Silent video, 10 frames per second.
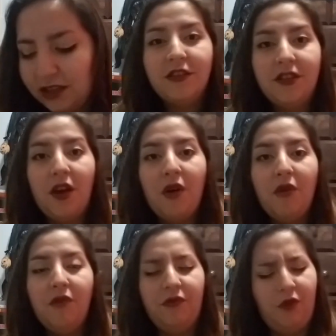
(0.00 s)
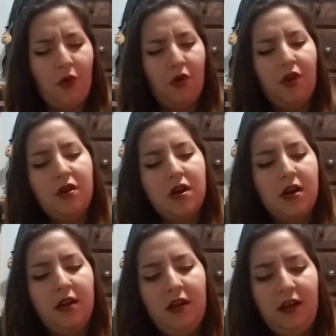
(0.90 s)
So
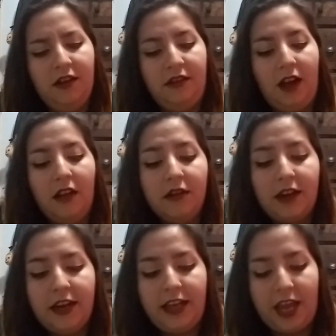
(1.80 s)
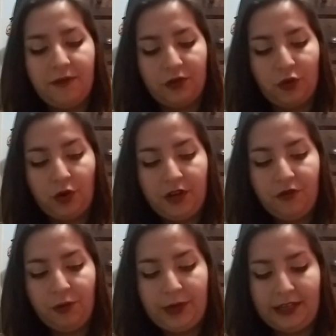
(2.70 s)
for $1.98 for
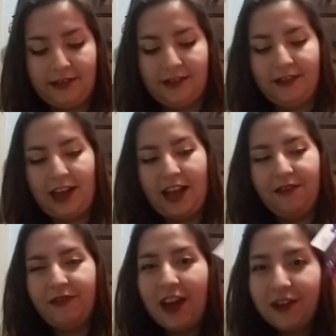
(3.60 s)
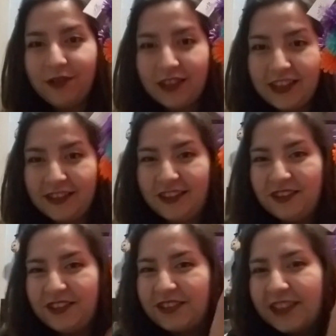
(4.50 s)
24 pieces, I found these
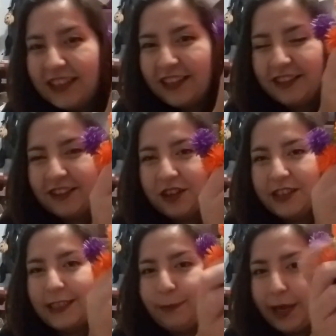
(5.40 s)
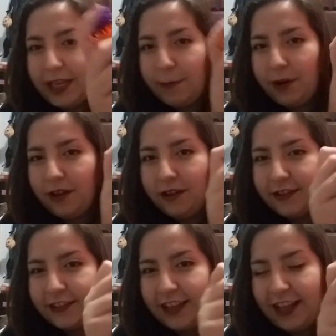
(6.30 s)
little, they're called spiky
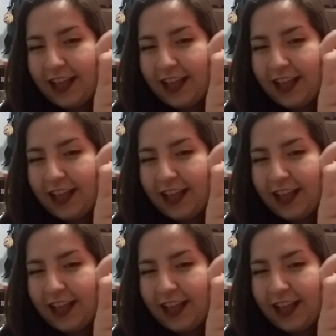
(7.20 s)
balls,